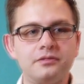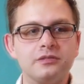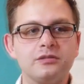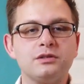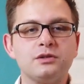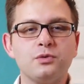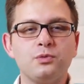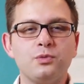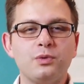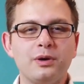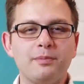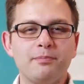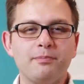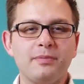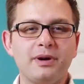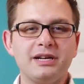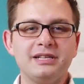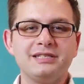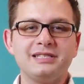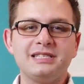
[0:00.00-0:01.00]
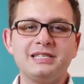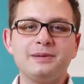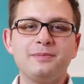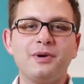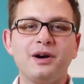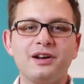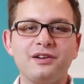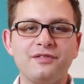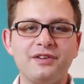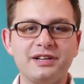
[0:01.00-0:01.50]
So it might
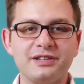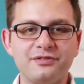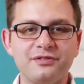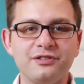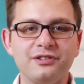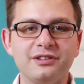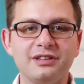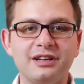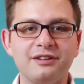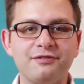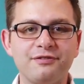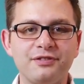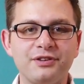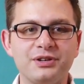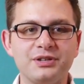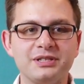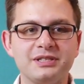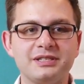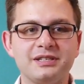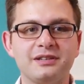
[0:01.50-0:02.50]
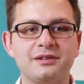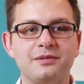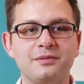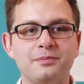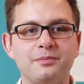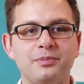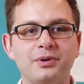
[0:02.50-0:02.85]
seem uneventful at first,